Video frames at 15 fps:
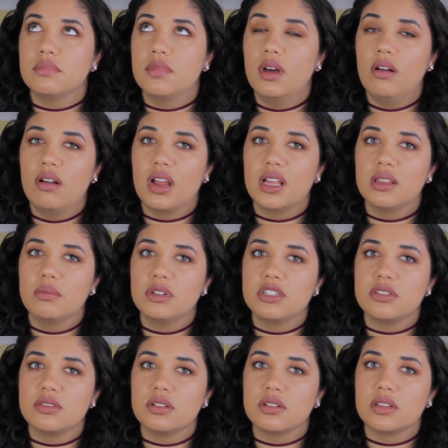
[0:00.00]
all right, let me
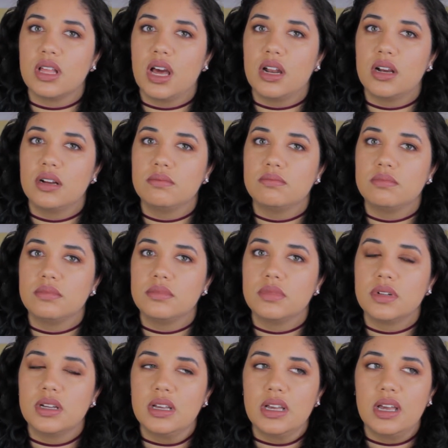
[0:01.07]
just look that up.
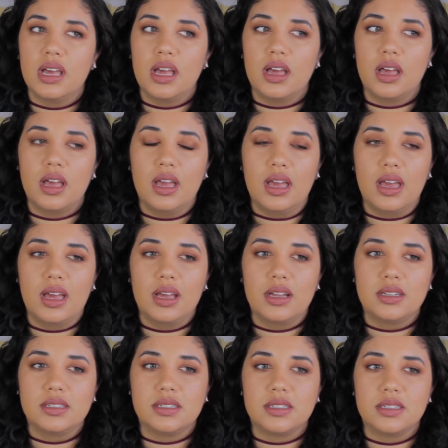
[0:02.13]

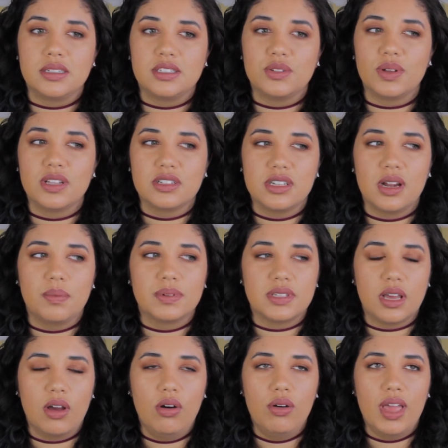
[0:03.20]
And so I looked it up, I was
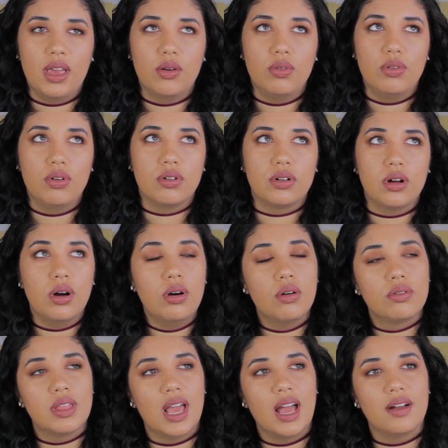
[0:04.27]
like, okay, cool.
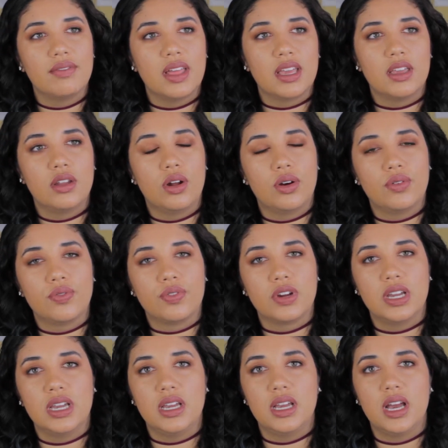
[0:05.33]
Oh, they have like, you know,
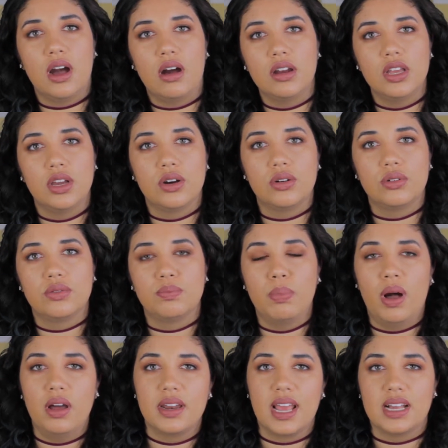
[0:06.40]
free audio
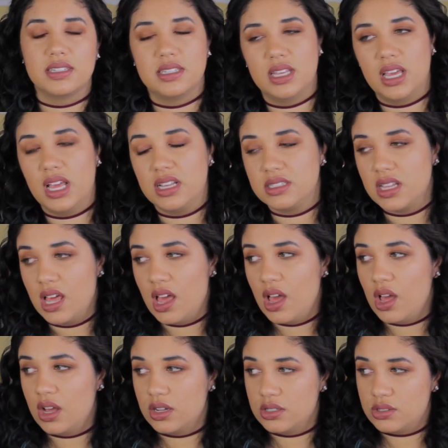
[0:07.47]
podcast thingies.
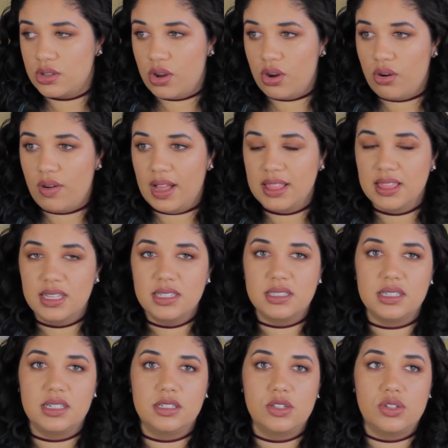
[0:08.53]
So I
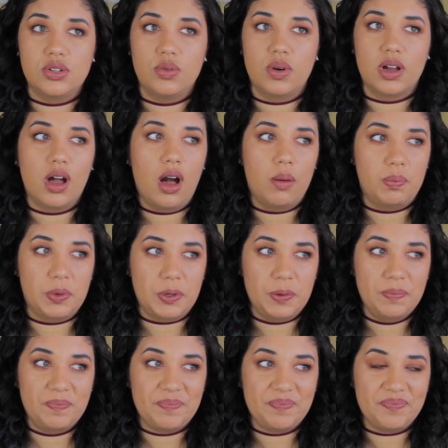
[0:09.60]
listened to a
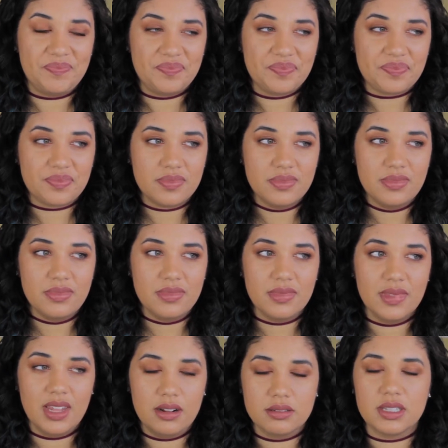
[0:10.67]
couple
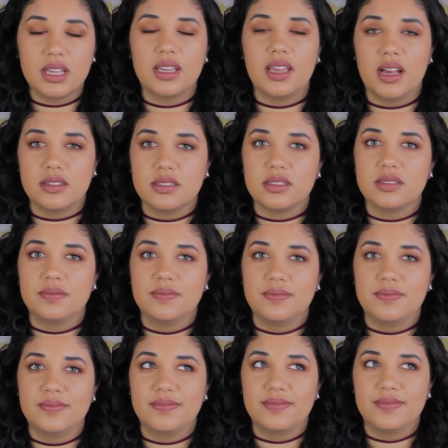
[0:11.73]
and I was like, yes,
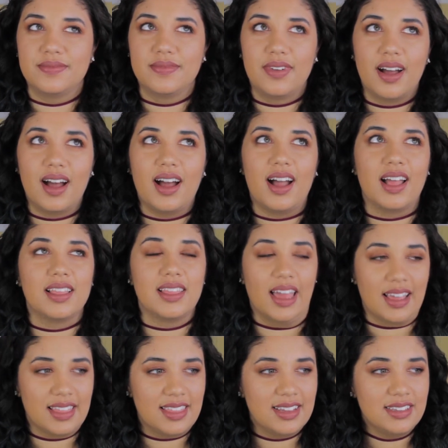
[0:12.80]
I
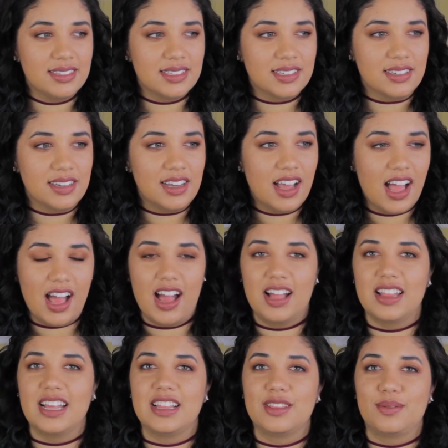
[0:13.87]
like this. I
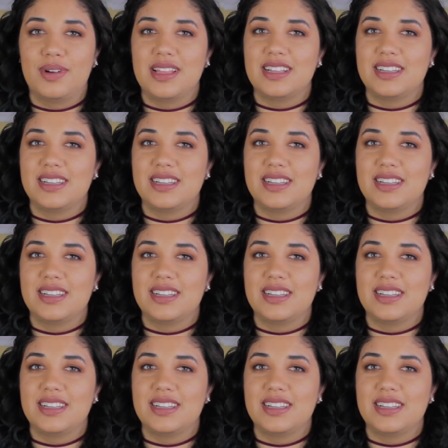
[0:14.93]
like the way